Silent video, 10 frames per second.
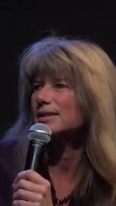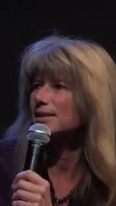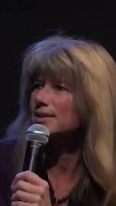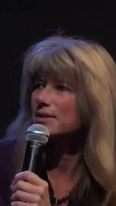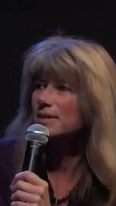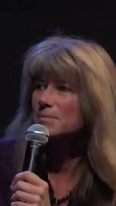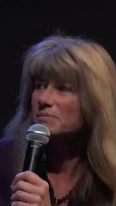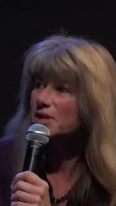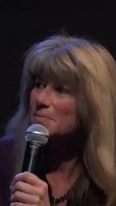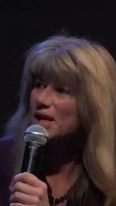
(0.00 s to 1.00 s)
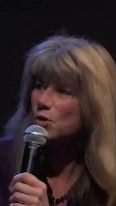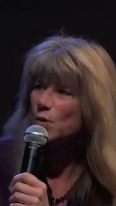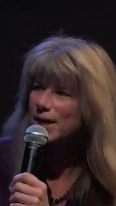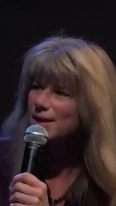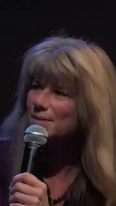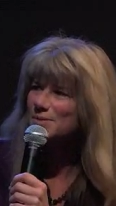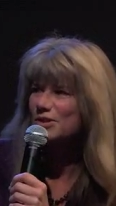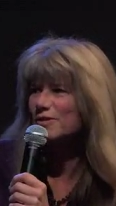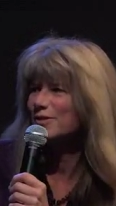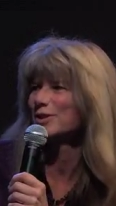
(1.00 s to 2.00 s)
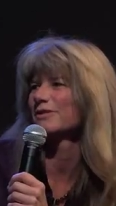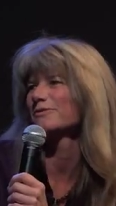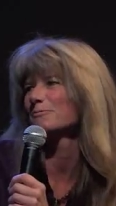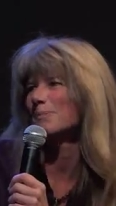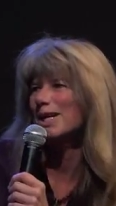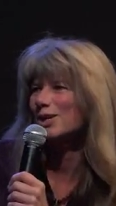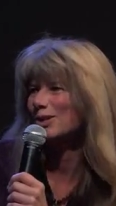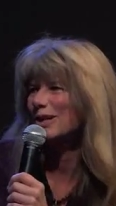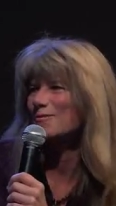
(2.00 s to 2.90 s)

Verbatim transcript: and so they, they make great observers of Michael,